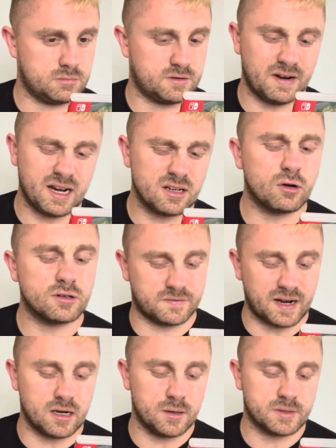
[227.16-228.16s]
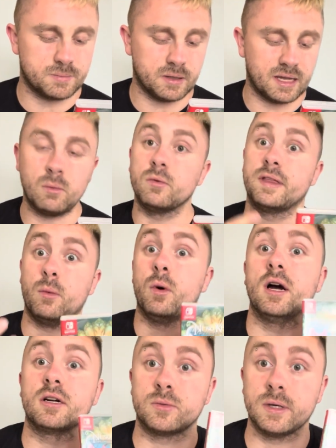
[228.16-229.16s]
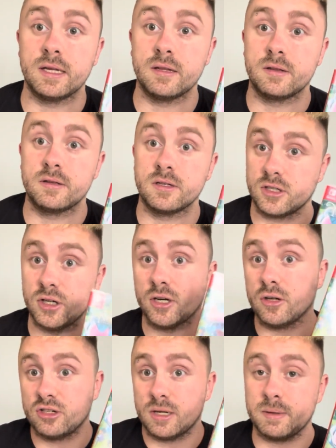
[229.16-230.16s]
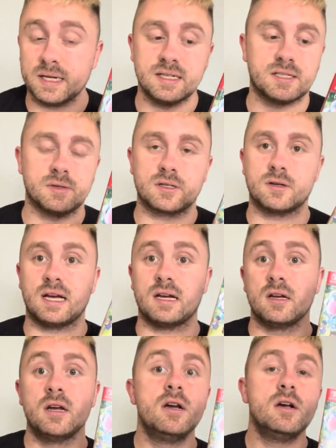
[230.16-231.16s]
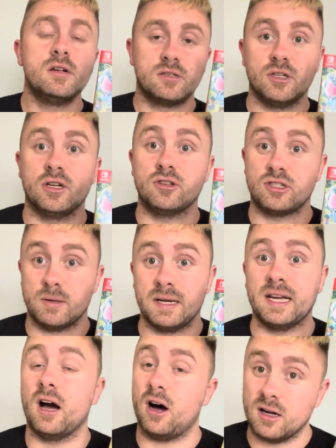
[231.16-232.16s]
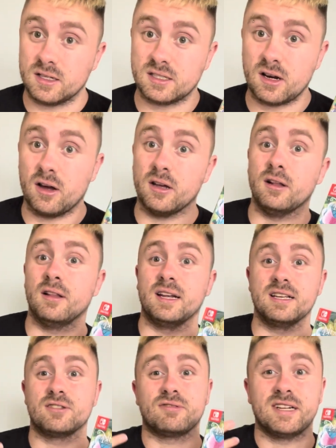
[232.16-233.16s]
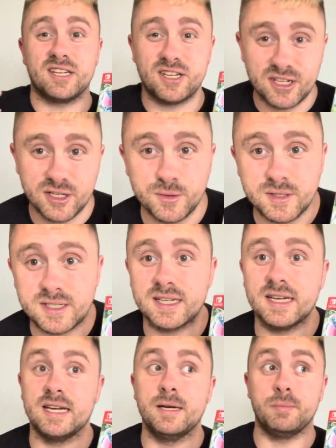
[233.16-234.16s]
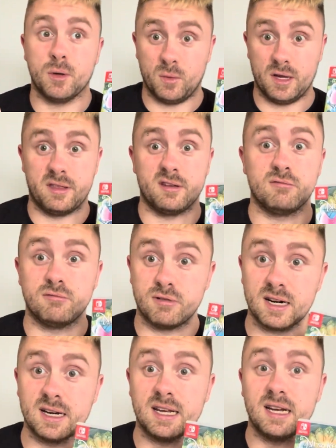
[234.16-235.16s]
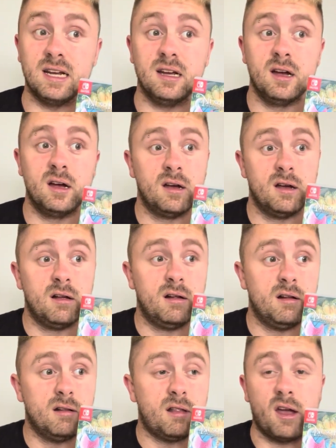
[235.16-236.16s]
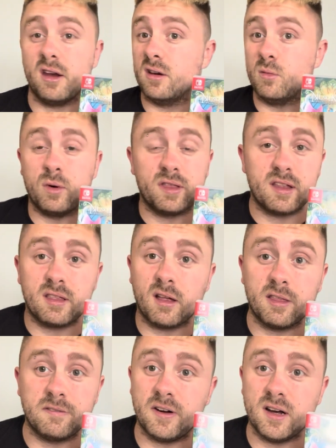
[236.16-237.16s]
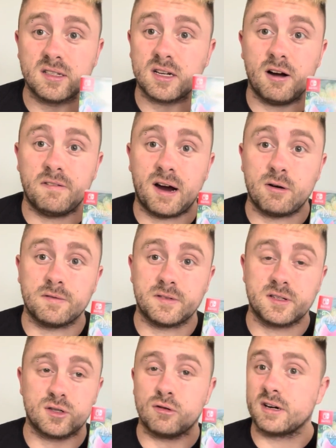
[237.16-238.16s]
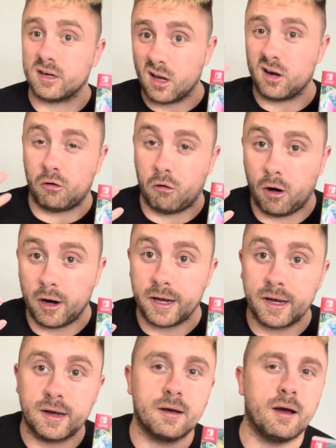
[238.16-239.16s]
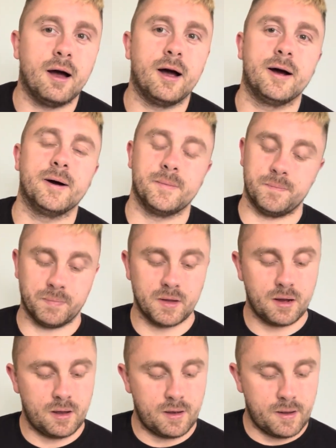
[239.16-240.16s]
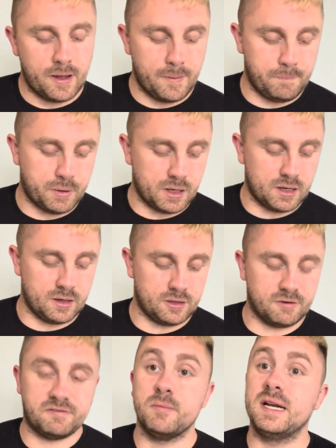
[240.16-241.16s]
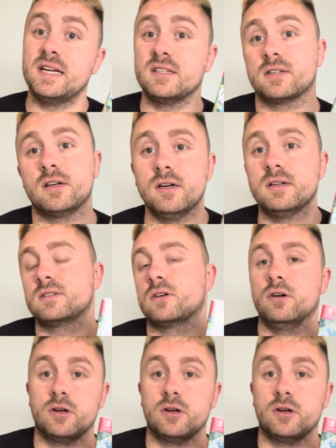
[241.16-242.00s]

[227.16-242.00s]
not developed, but they worked with Studio Ghibli, so it's got that Studio Ghibli art style, and it's really cutesy, but with a really, like, within like the first half hour of the story you're like crying. But the familiars are good. It's got a